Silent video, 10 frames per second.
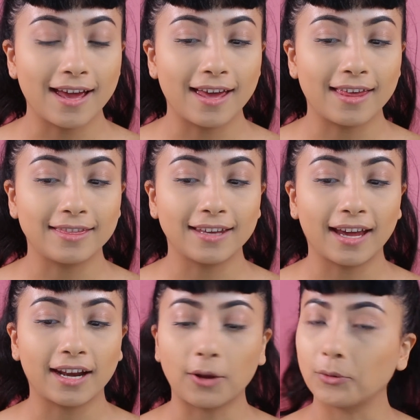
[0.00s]
And
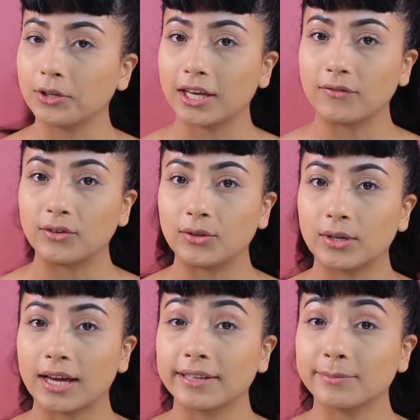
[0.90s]
then I will give you
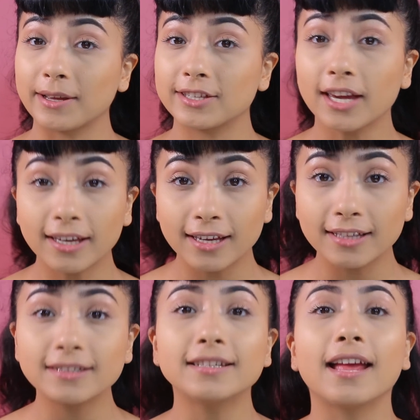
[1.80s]
guys my
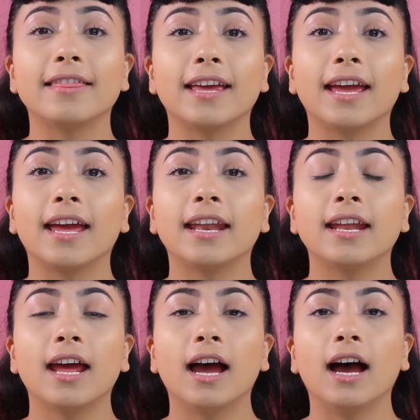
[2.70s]
check-ins, and then
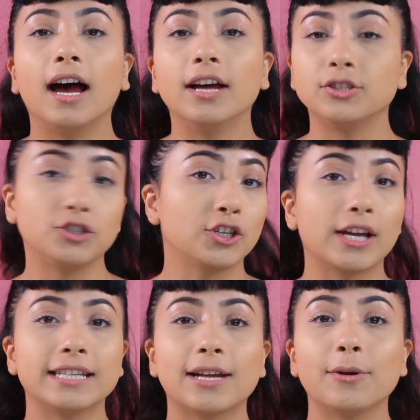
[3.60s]
to show you
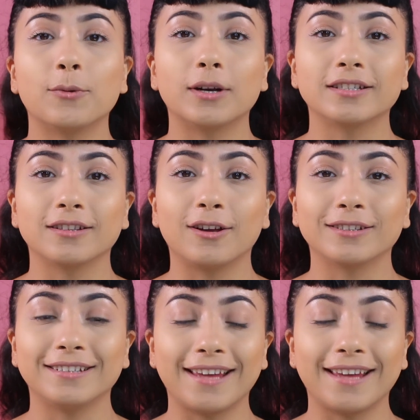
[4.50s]
guys how it wears along the